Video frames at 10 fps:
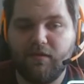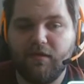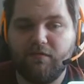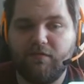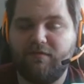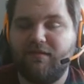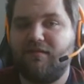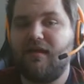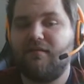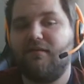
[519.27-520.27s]
With that
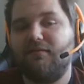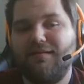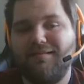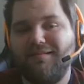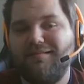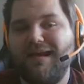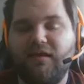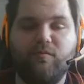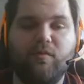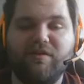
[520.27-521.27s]
sizing, that's
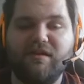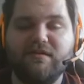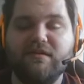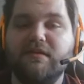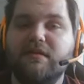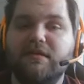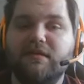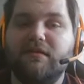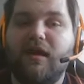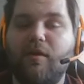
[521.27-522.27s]
exactly what we did.
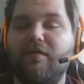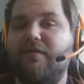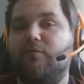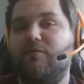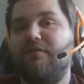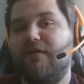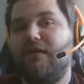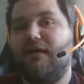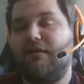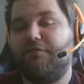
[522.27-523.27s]
However, the
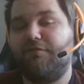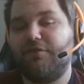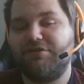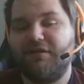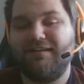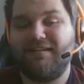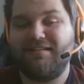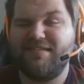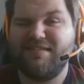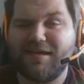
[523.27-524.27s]
river unfortunately
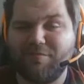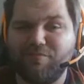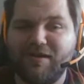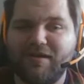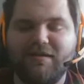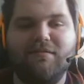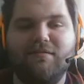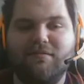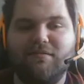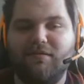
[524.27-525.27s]
does not bring
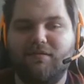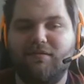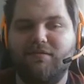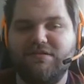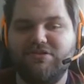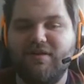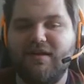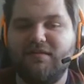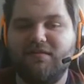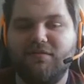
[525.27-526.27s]
the
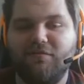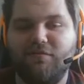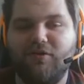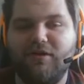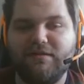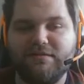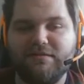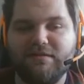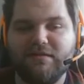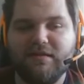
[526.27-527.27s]
straight for us,
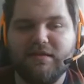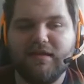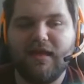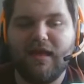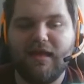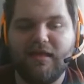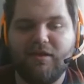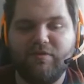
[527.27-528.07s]
and we